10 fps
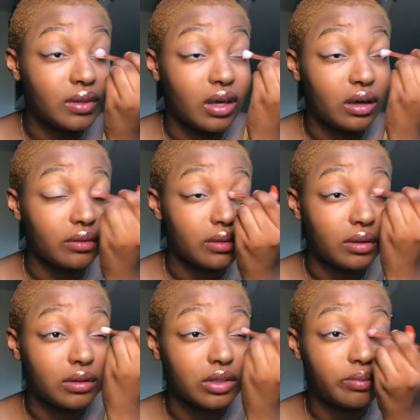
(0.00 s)
Yeah,
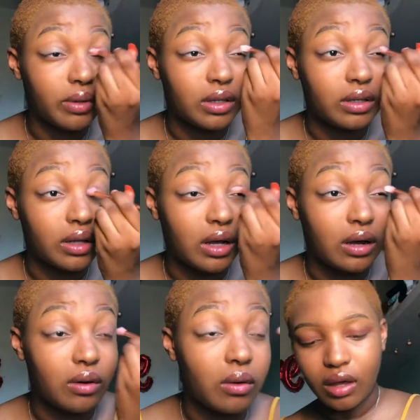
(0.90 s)
and just blend it
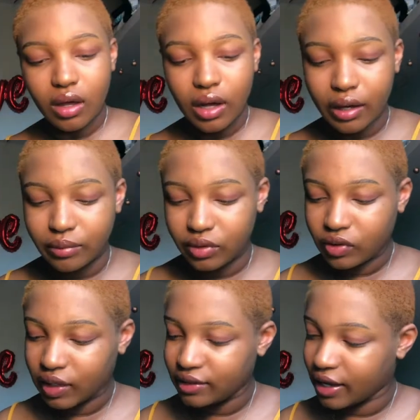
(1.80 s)
out. I'm
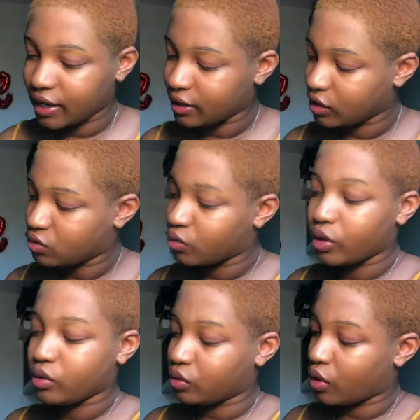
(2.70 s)
just gonna take this
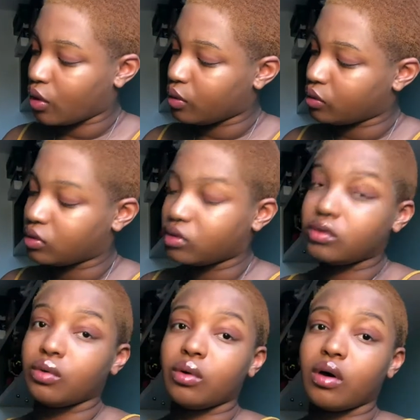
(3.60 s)
rose gold
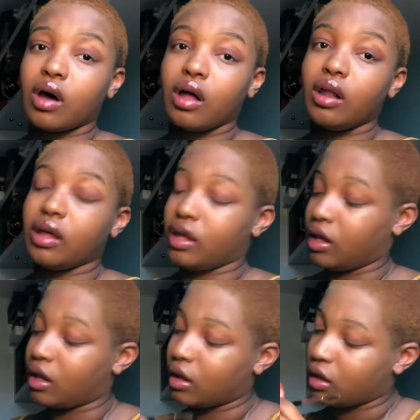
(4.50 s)
sort of color
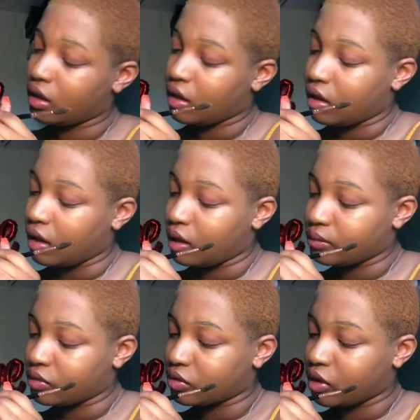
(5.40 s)
here, and
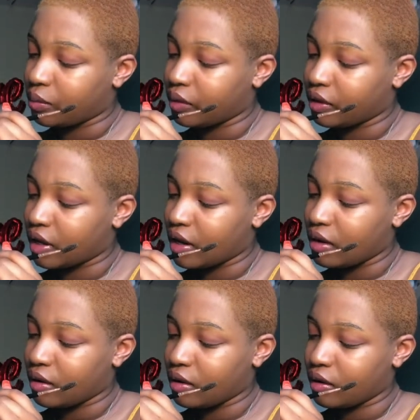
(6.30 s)
I'm just gonna put that
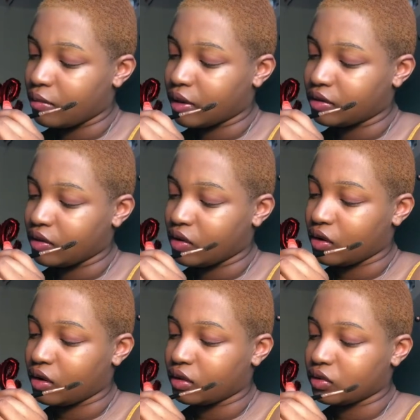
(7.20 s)
in my tear
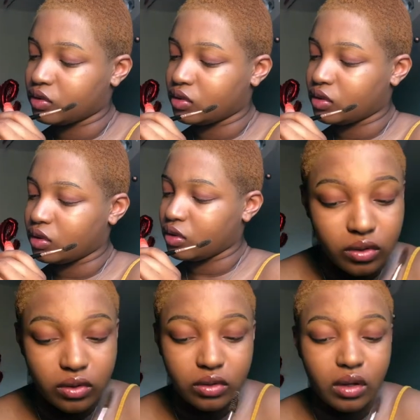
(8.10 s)
duct,
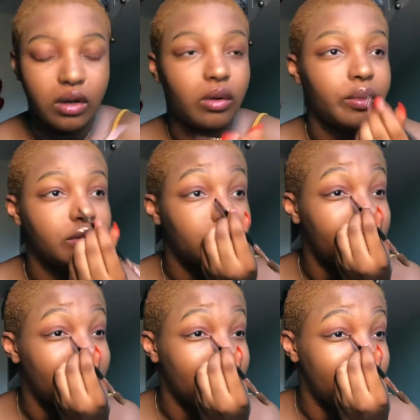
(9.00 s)
just a little bit to
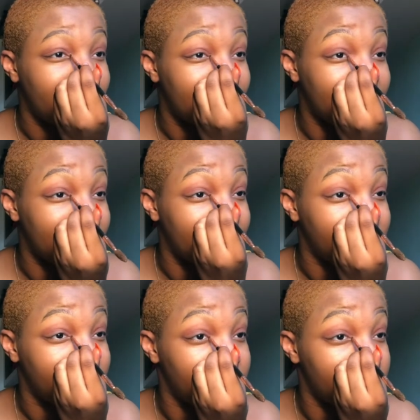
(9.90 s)
brighten up my eyes.